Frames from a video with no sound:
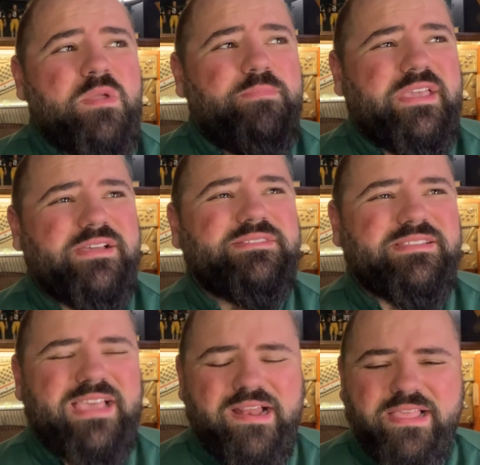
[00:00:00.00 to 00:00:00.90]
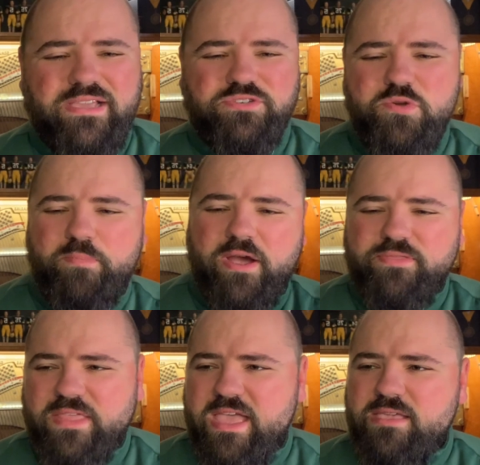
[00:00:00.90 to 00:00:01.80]
because that's kind of like a
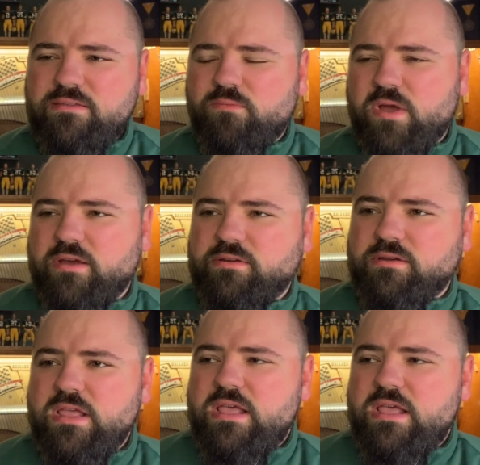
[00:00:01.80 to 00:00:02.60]
two-part thing where